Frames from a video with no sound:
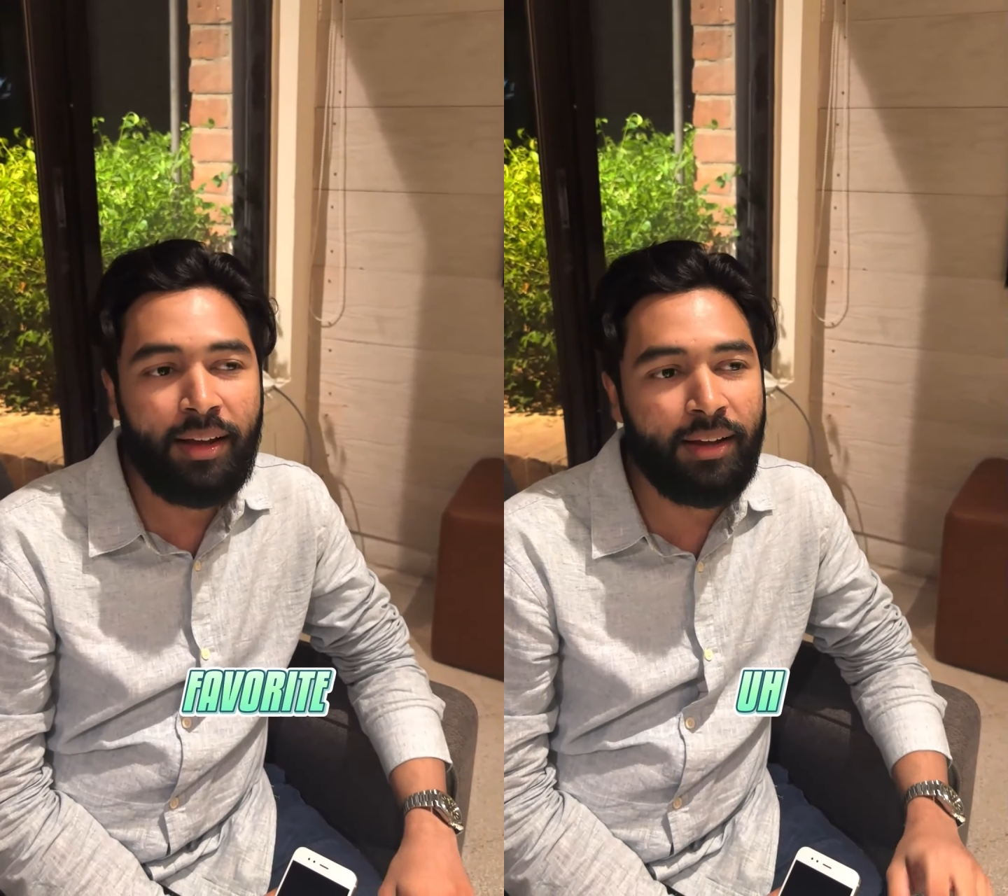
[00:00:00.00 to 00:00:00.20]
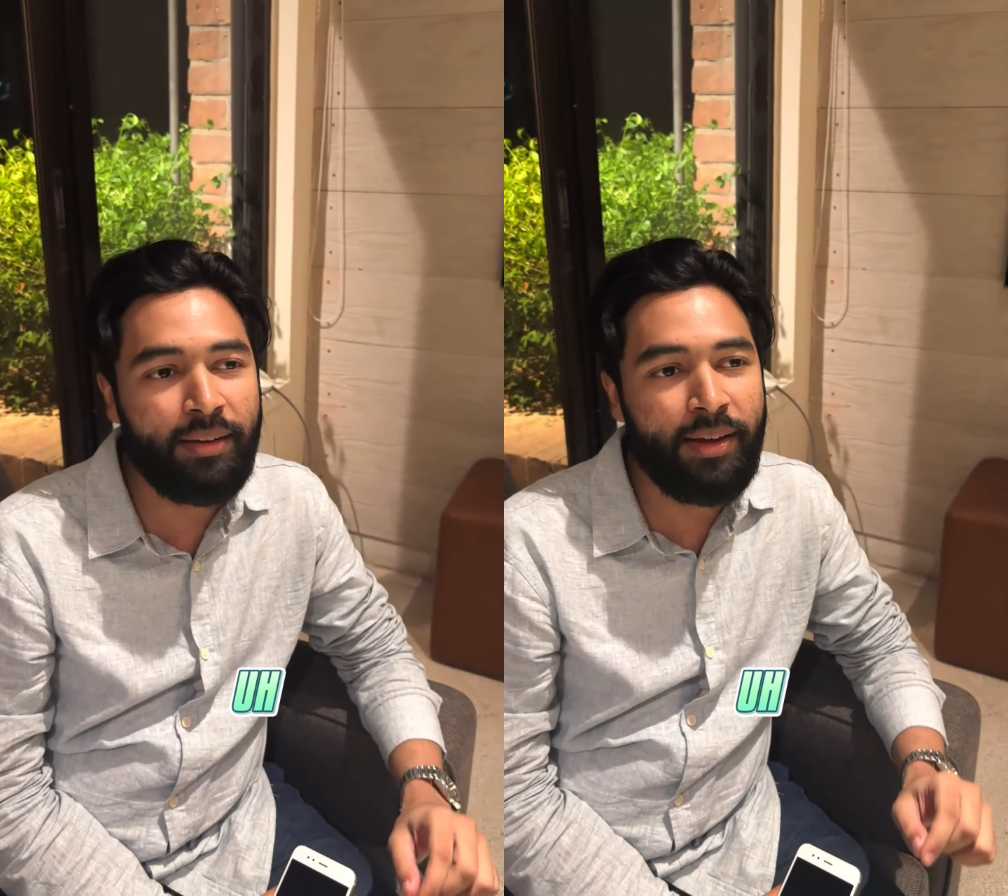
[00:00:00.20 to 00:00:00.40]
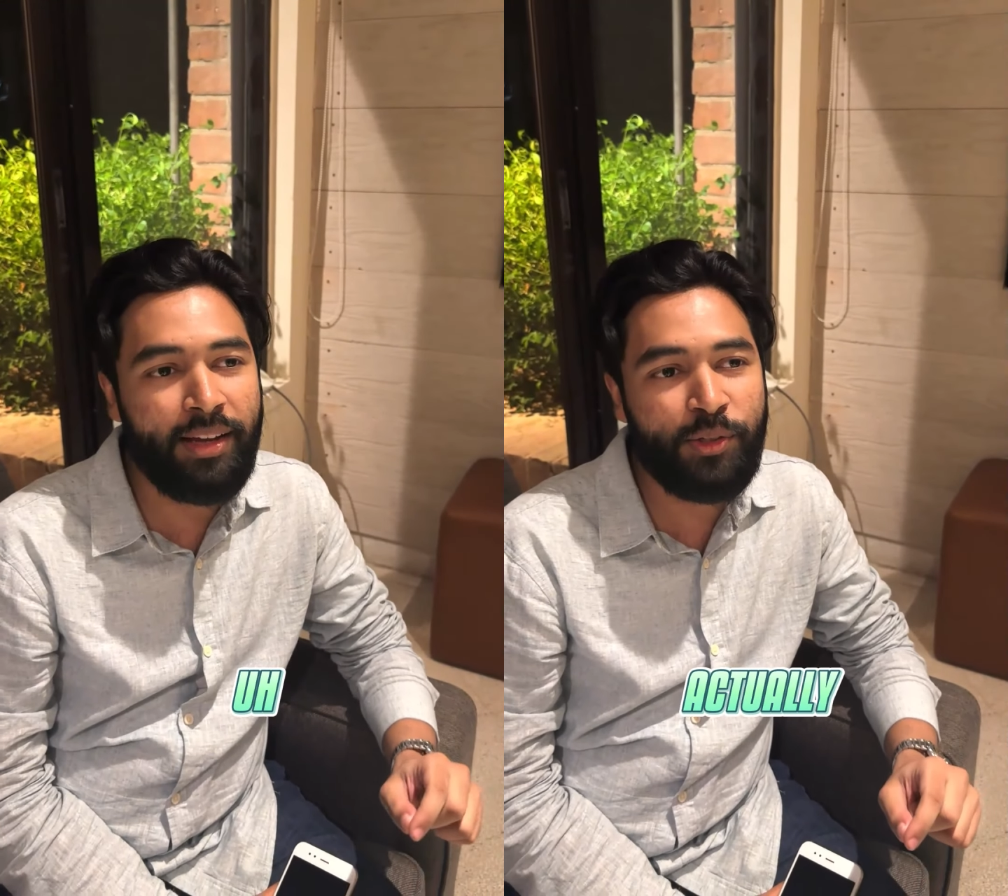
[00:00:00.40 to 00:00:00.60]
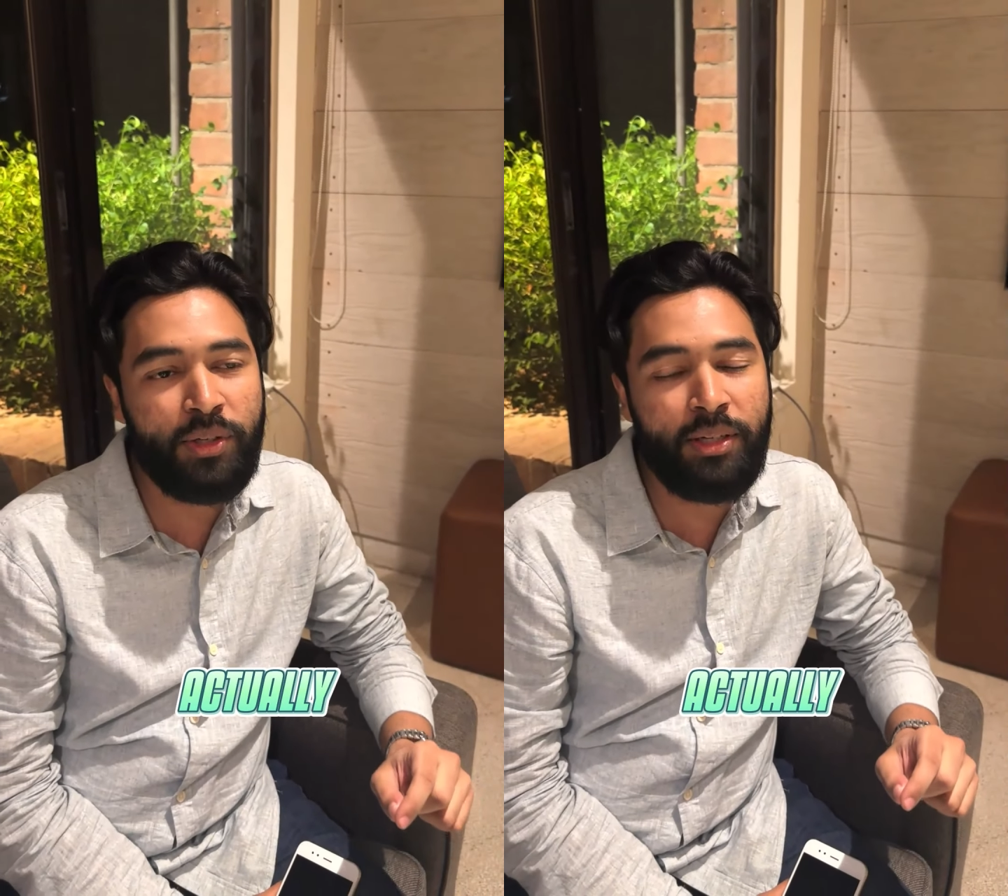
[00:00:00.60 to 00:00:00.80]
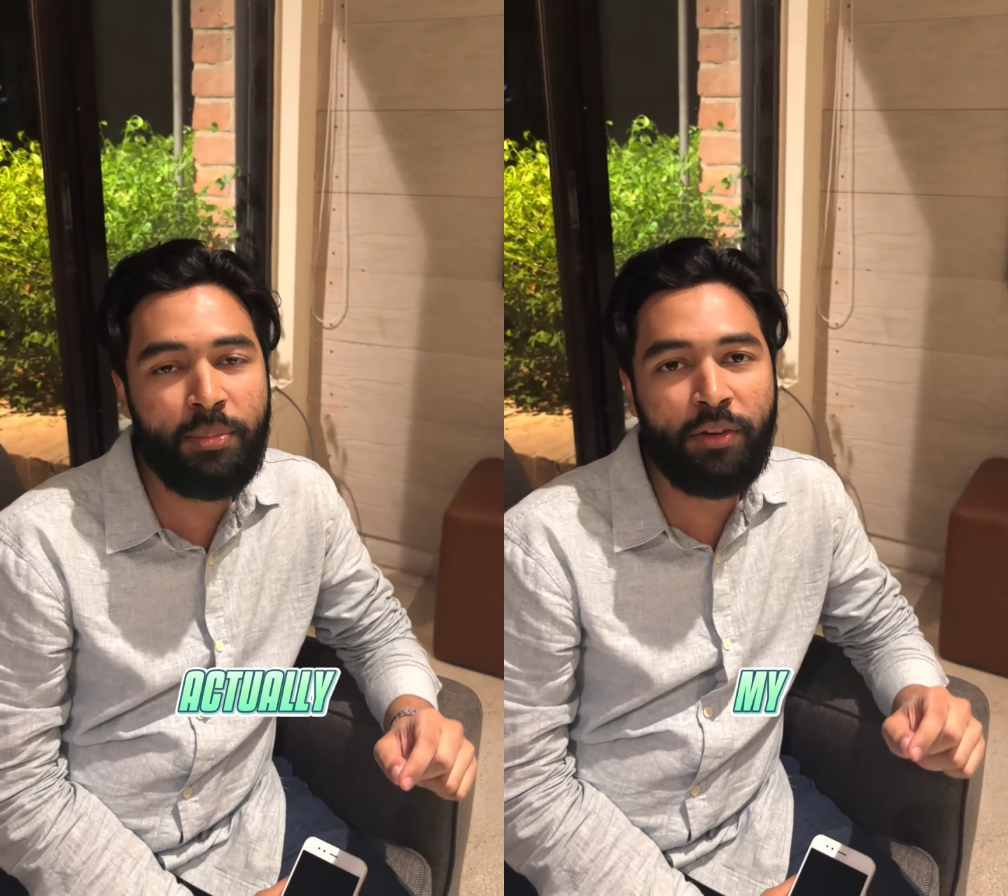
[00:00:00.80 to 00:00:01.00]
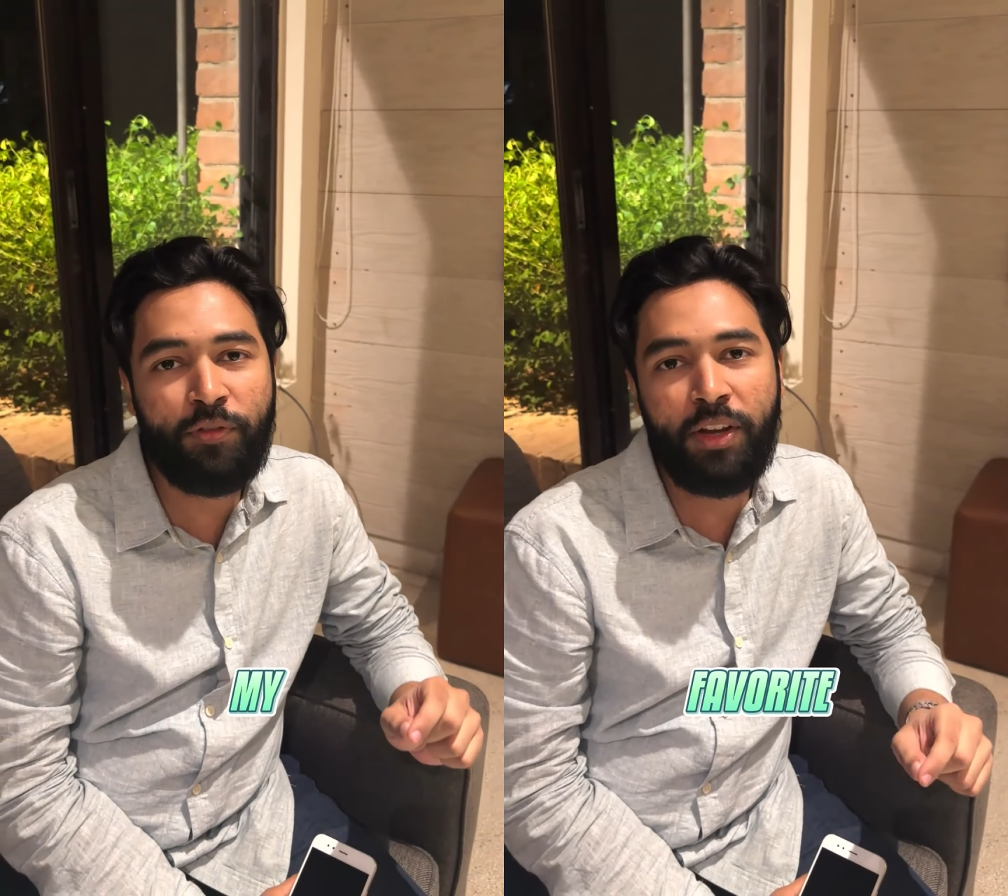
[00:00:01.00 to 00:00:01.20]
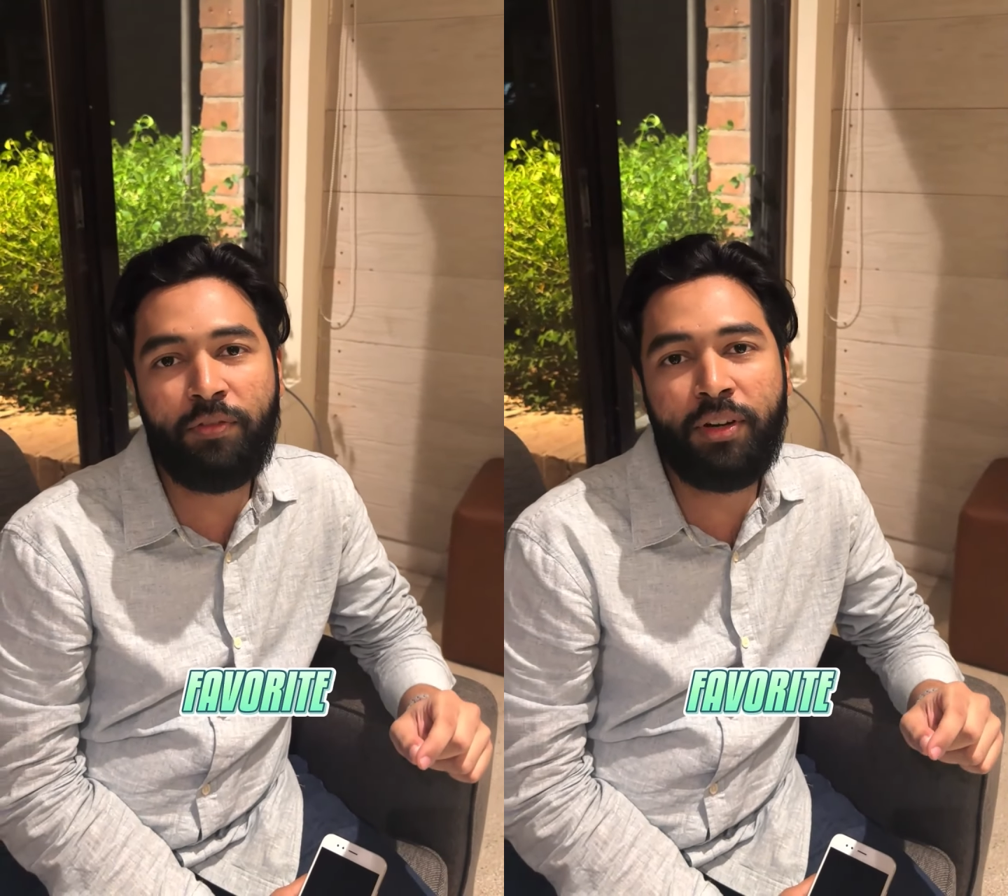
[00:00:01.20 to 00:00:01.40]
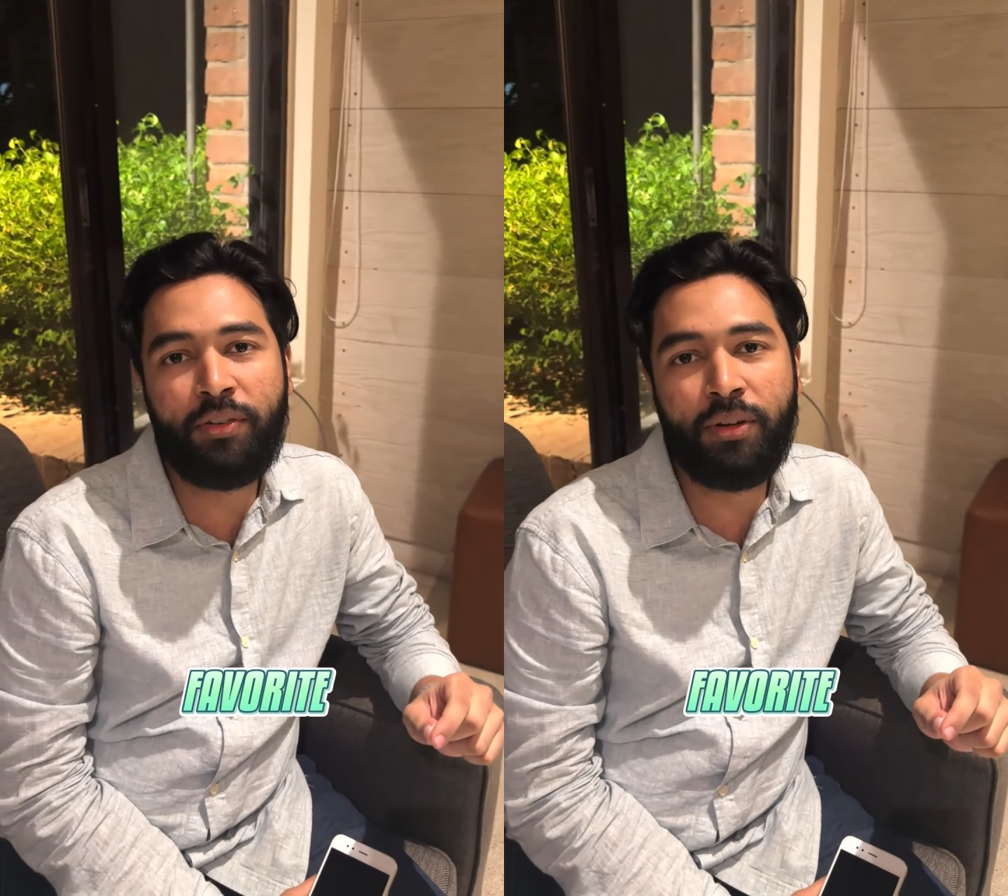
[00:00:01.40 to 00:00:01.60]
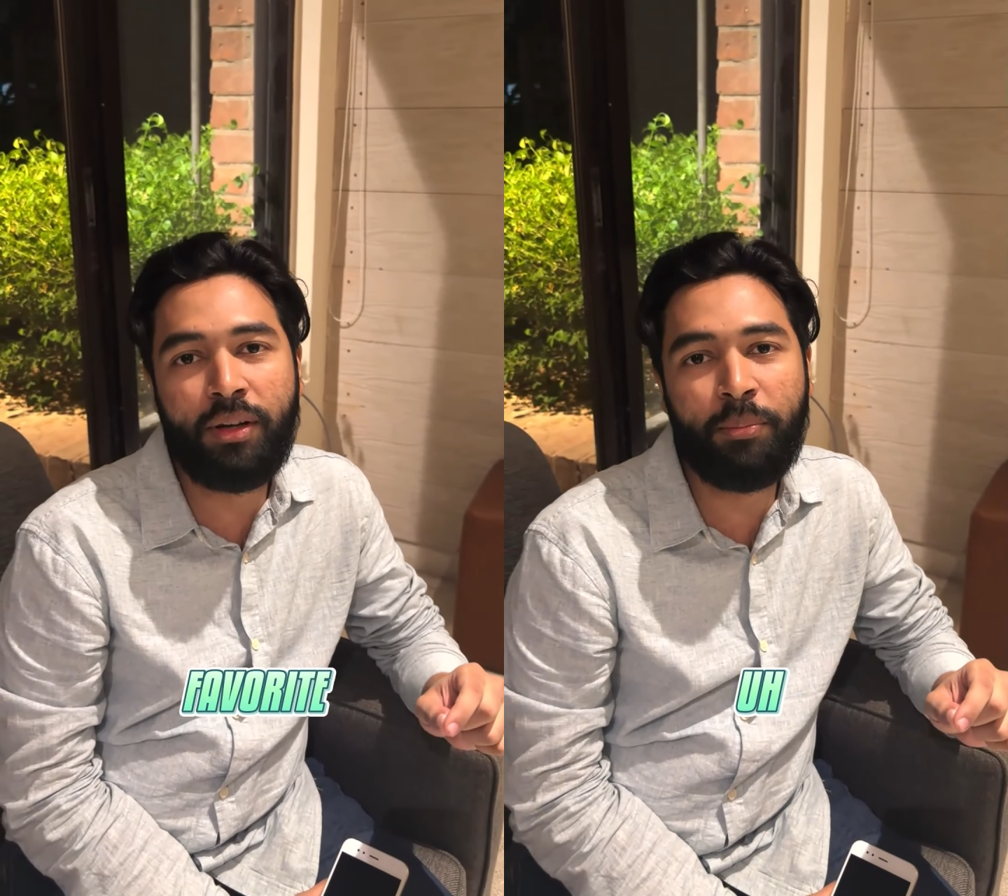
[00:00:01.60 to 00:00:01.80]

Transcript: Actually, my favorite